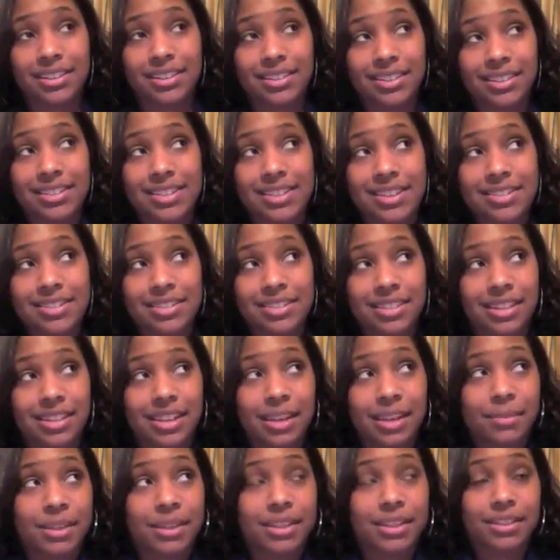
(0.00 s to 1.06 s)
essentially,
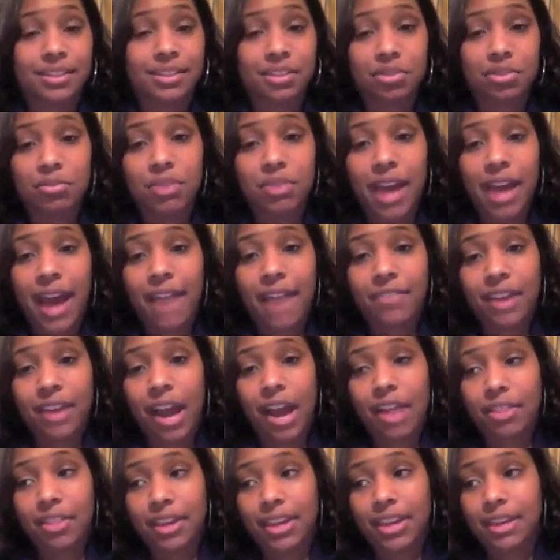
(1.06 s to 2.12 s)
I mean, you have to
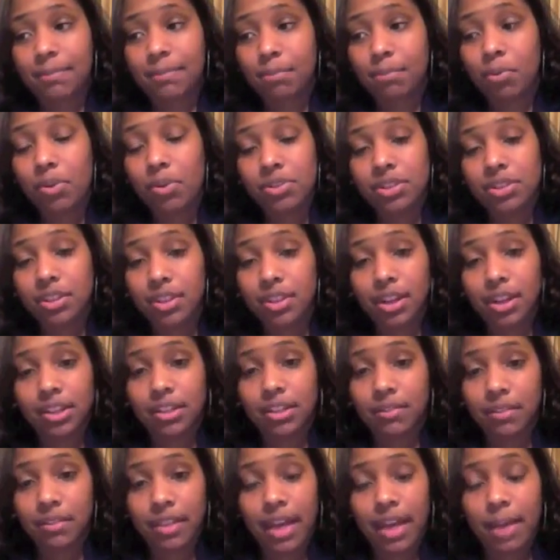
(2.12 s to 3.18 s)
either get points deducted
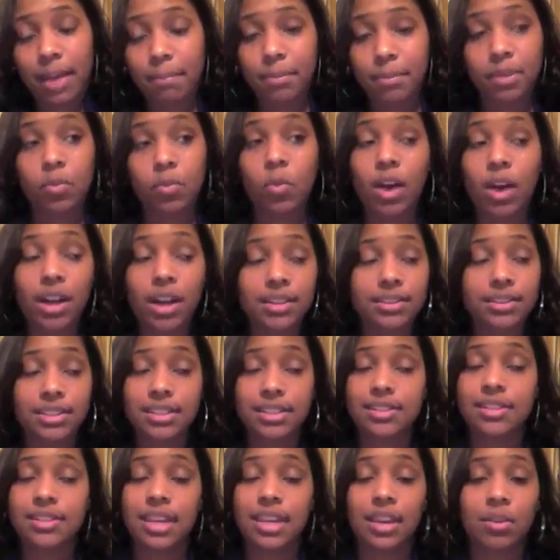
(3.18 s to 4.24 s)
for that. But Juan
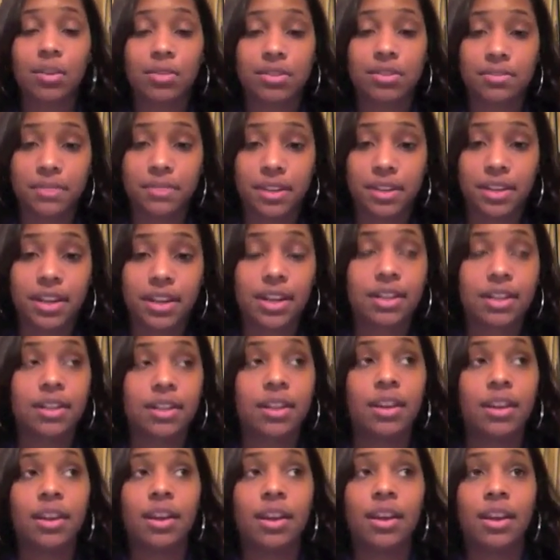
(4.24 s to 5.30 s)
did stay on his feet, and
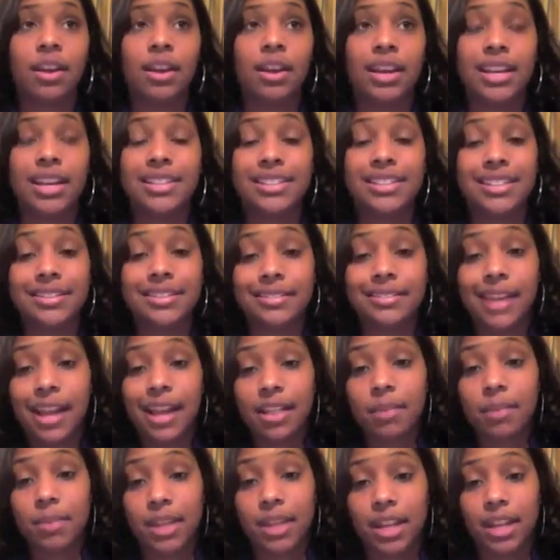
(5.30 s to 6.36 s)
he did
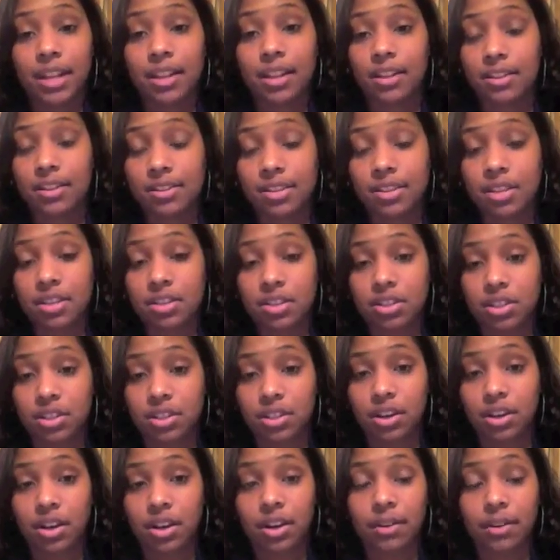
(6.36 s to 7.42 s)
end up getting the decision.
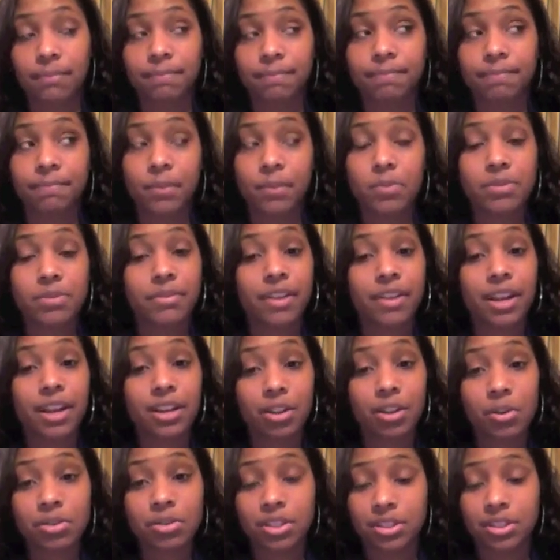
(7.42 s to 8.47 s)
It was a very
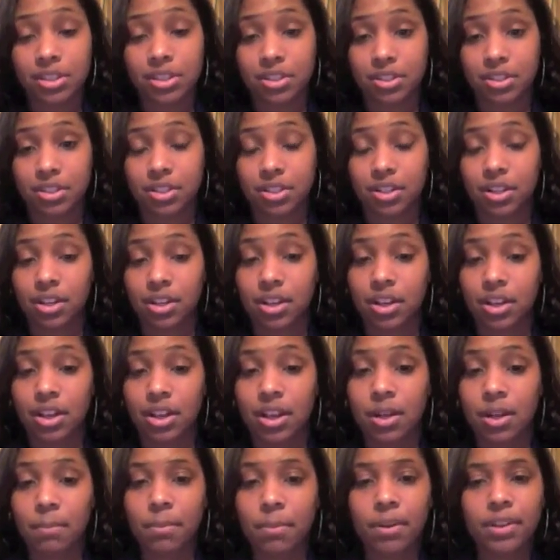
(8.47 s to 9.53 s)
close decision,
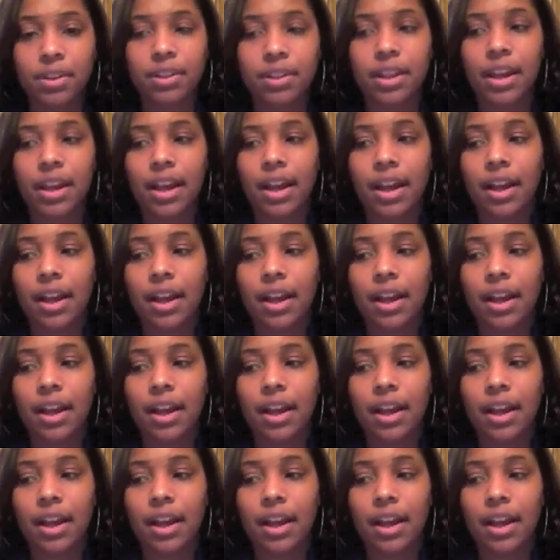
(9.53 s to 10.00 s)
but